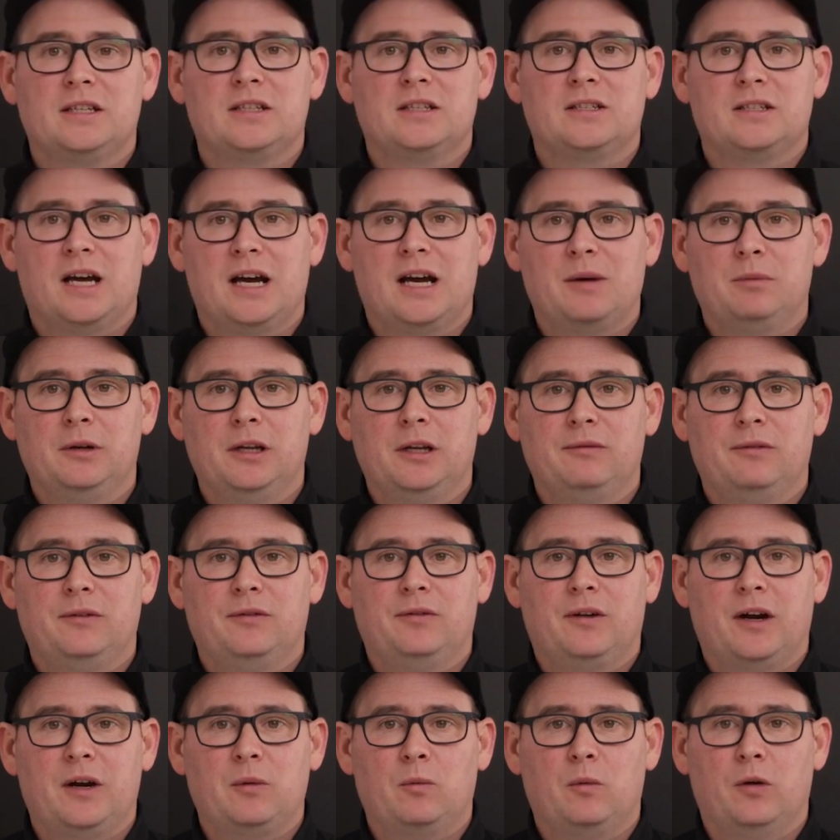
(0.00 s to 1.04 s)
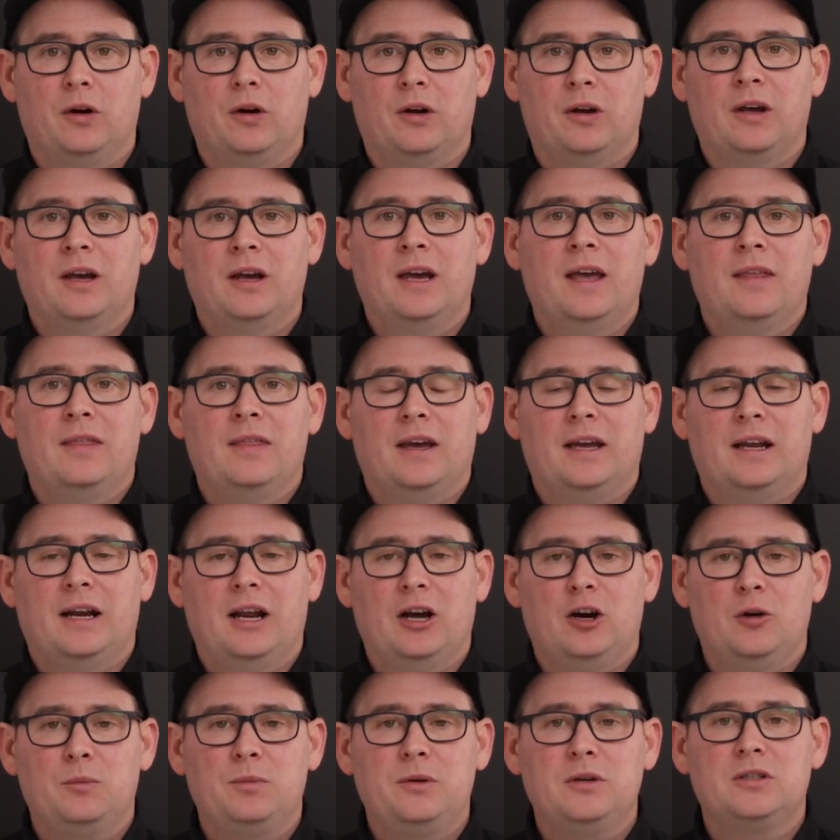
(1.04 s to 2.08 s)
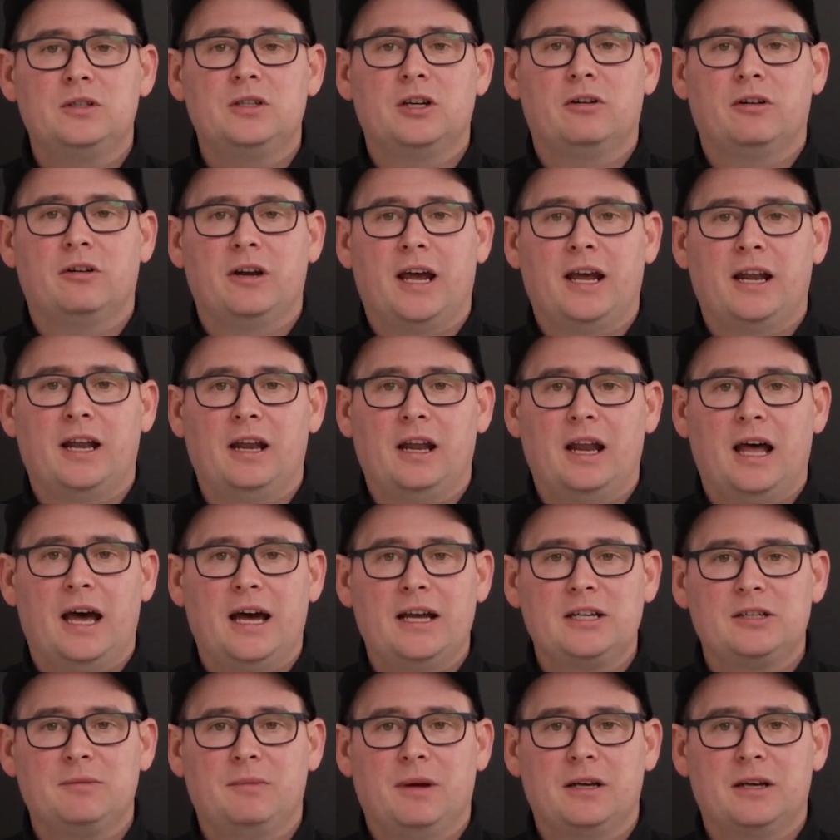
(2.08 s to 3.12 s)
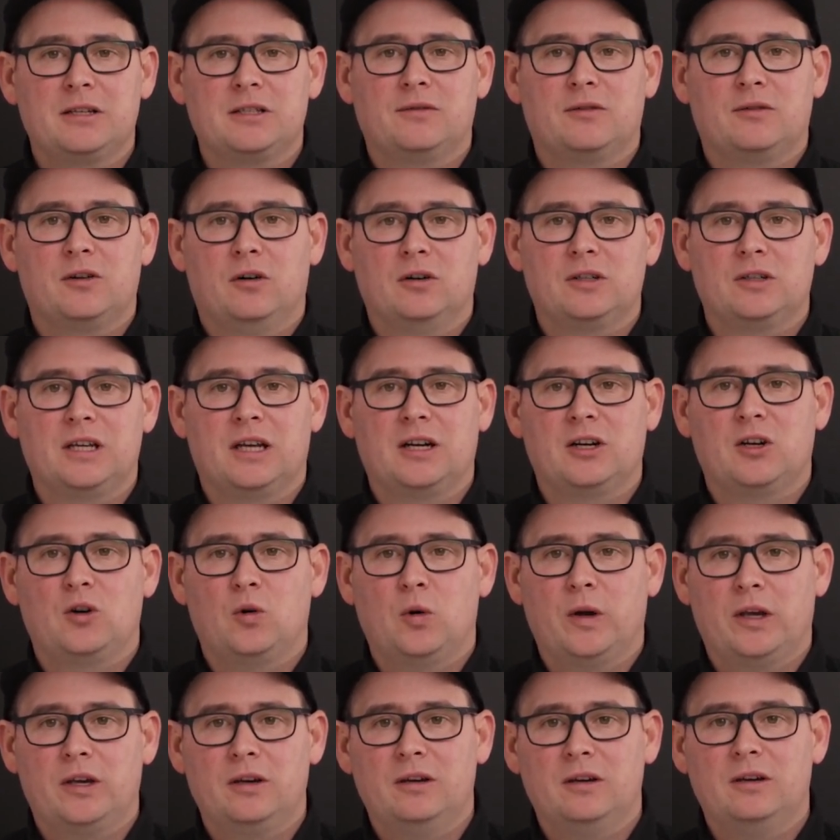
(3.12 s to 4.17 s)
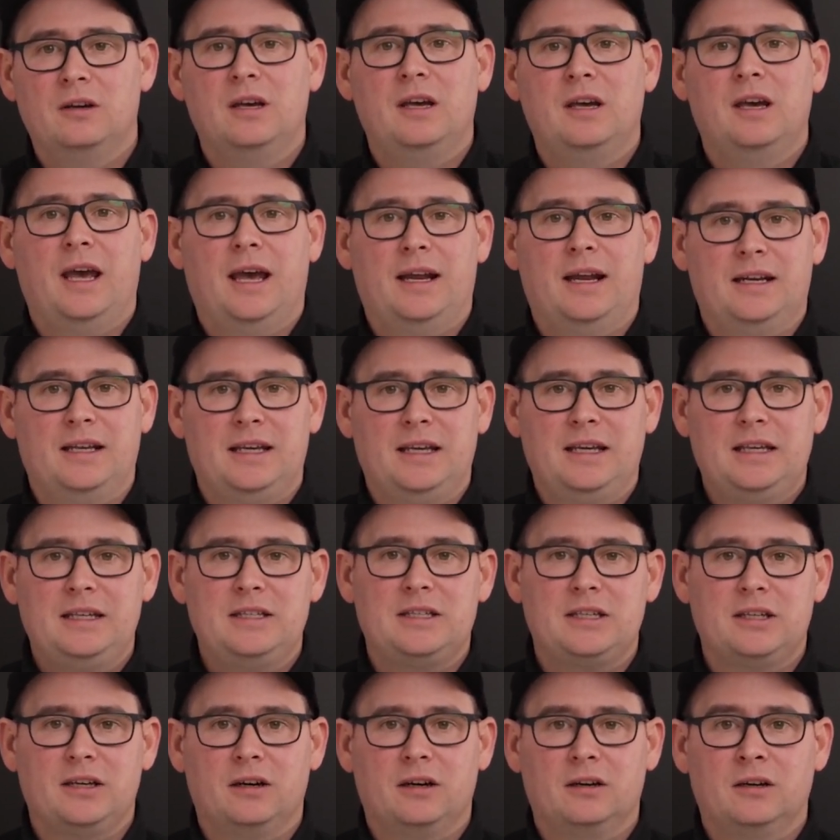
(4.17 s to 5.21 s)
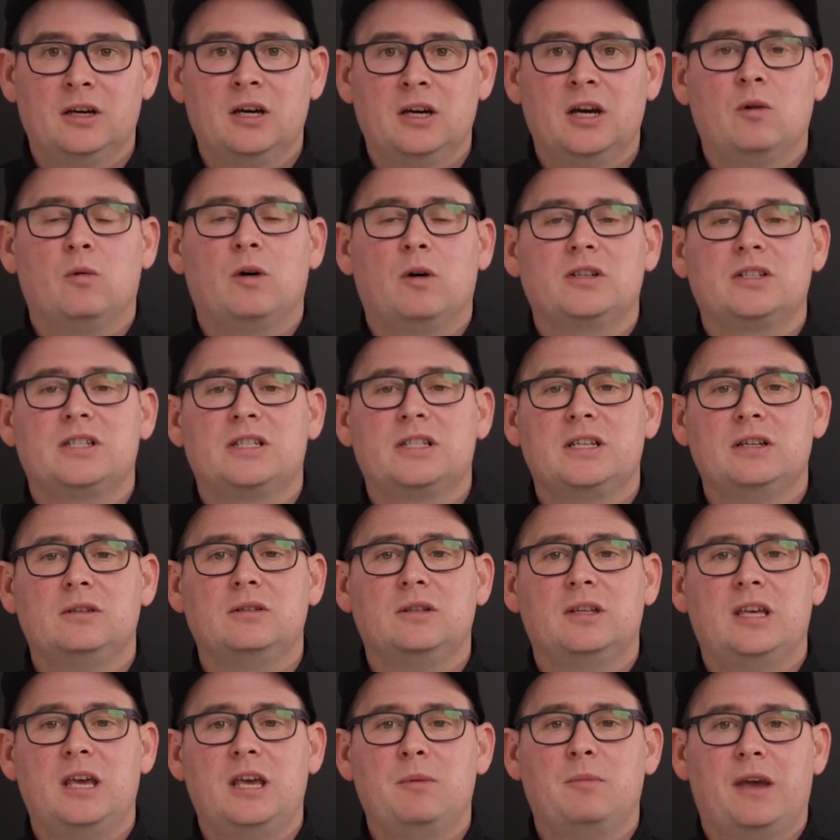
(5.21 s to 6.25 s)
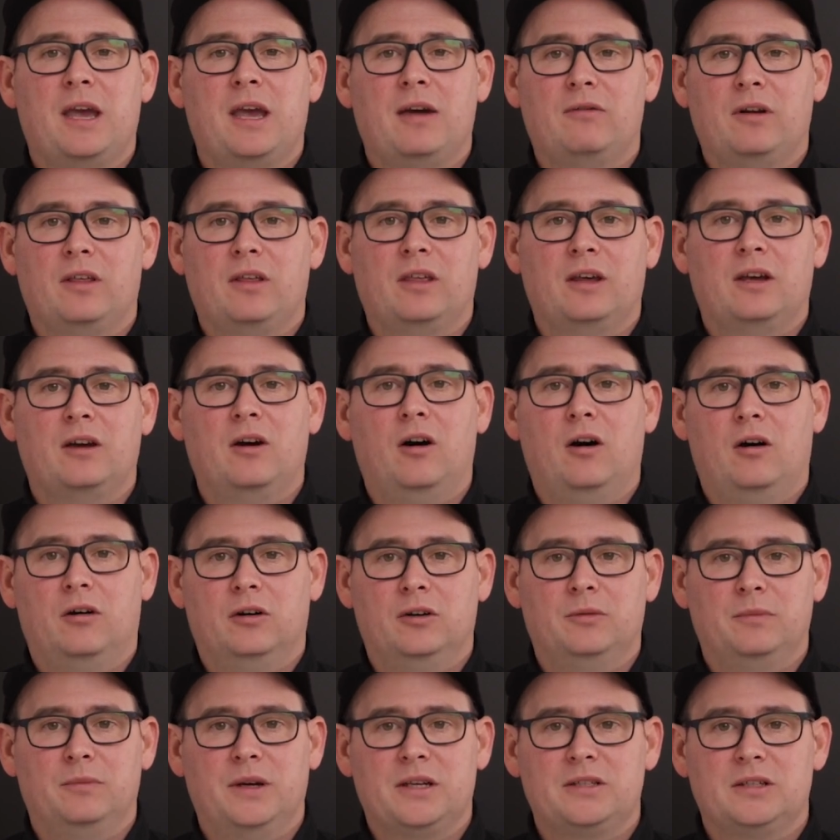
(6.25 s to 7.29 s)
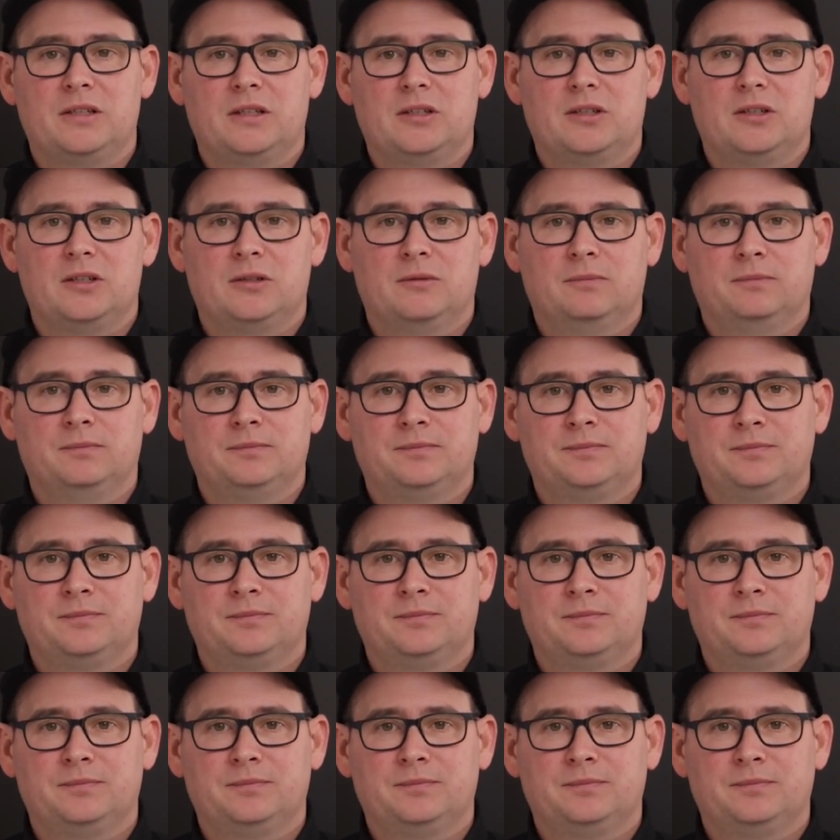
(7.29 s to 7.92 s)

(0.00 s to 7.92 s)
an example of a framework that can help you to create large amounts of content quicker and easier while still keeping everything on message.